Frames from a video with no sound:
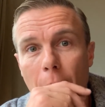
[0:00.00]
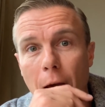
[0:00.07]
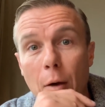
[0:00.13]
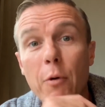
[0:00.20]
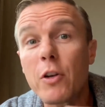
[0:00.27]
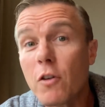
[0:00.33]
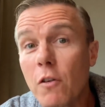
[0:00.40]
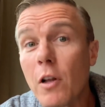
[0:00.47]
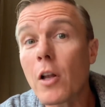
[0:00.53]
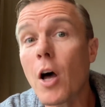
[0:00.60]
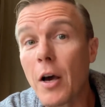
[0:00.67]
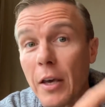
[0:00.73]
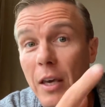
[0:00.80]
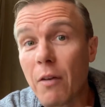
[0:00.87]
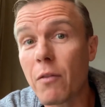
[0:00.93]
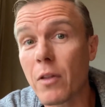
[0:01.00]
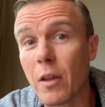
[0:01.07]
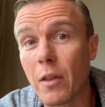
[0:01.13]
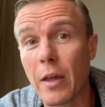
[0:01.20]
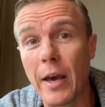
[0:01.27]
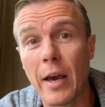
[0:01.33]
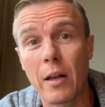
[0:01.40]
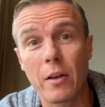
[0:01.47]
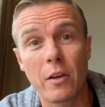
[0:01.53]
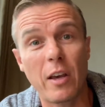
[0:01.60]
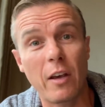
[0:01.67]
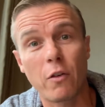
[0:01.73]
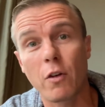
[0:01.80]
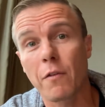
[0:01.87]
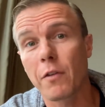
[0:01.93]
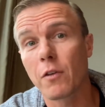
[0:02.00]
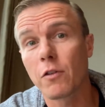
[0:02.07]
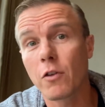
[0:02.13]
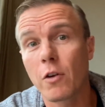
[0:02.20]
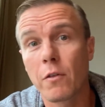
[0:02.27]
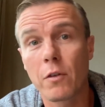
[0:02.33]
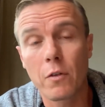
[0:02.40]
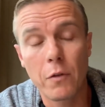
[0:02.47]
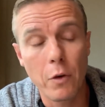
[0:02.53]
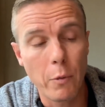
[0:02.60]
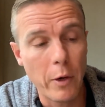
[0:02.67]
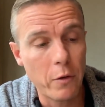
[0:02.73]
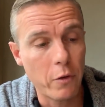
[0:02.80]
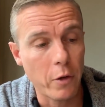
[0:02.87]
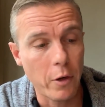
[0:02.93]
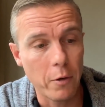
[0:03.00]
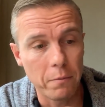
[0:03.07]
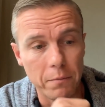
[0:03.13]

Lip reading: which is a lot given that they only kicked off the service a few weeks ago.